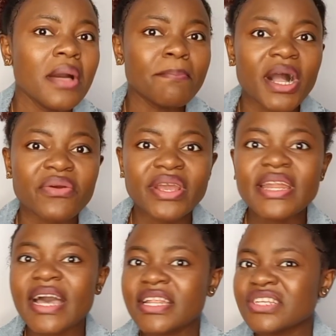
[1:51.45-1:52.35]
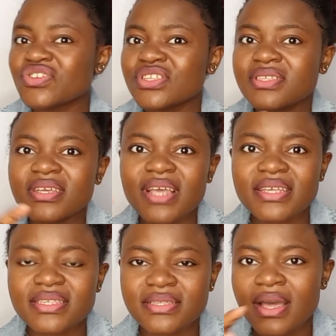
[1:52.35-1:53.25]
Bahrain and they just take their
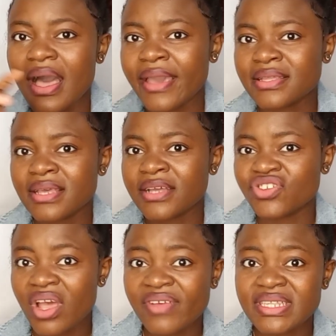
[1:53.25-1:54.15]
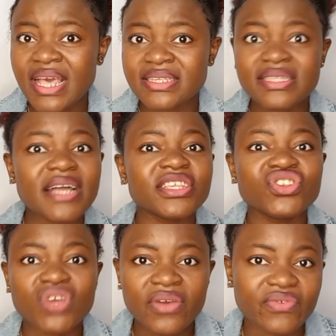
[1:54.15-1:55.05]
their their driver's license and they
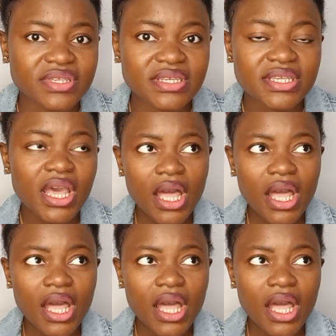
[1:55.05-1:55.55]
drive with it.